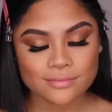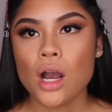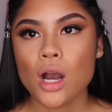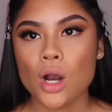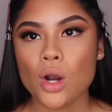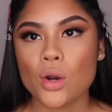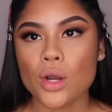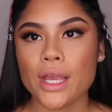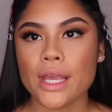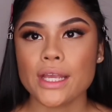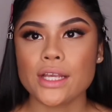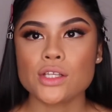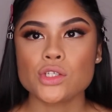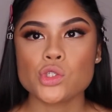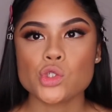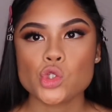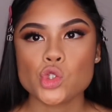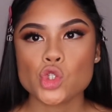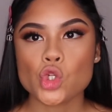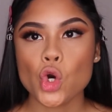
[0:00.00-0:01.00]
Okay,
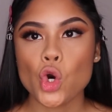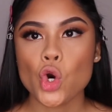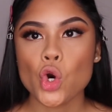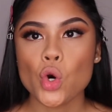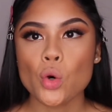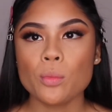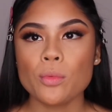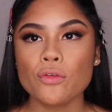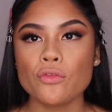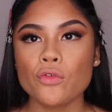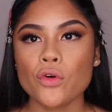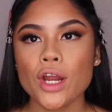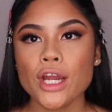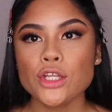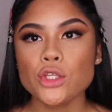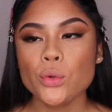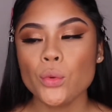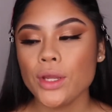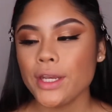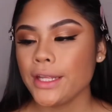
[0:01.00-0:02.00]
so before
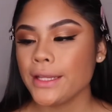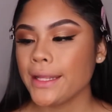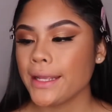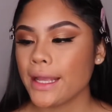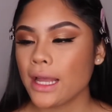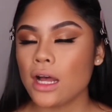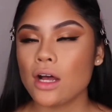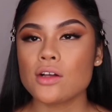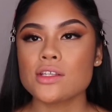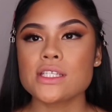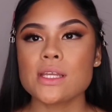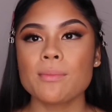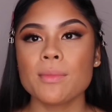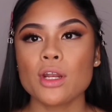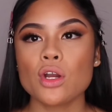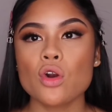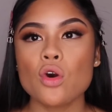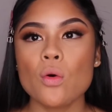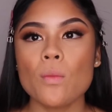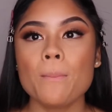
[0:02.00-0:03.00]
I do anything else, I'm
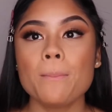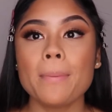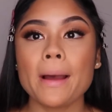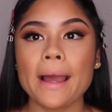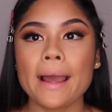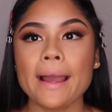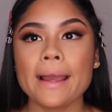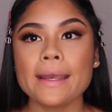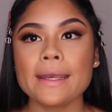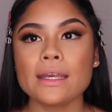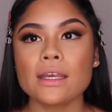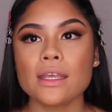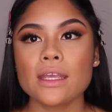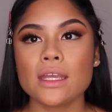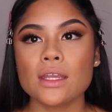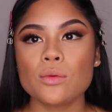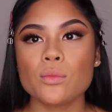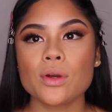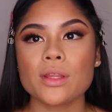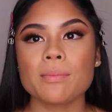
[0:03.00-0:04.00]
gonna go back
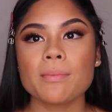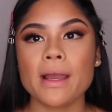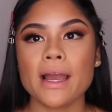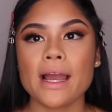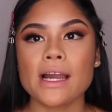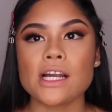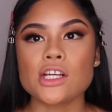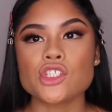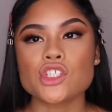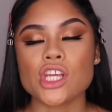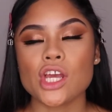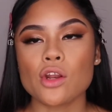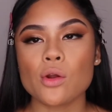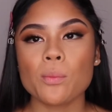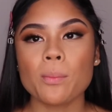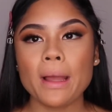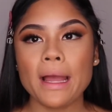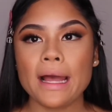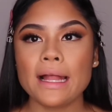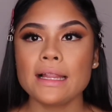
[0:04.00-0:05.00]
in with my
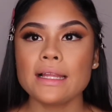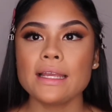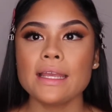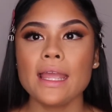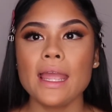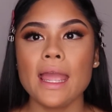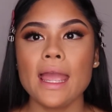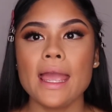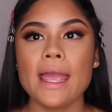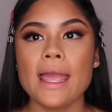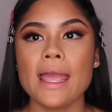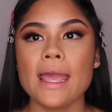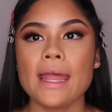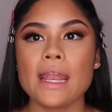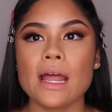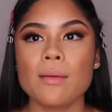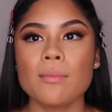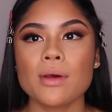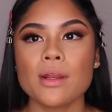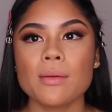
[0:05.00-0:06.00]
eyeshadow palette and
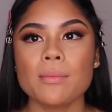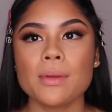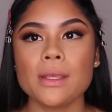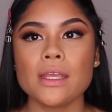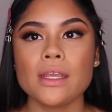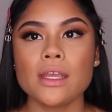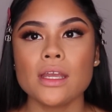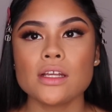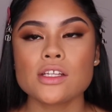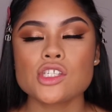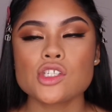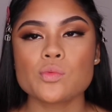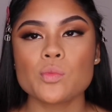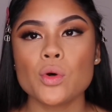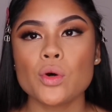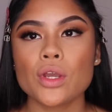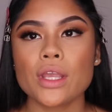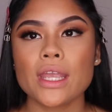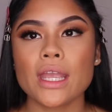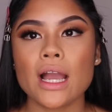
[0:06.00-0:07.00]
I'm gonna be
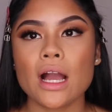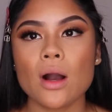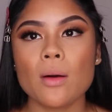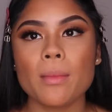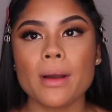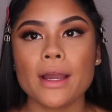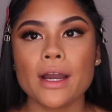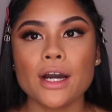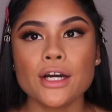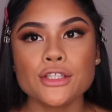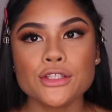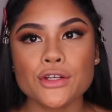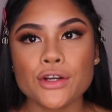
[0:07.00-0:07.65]
smoking out my under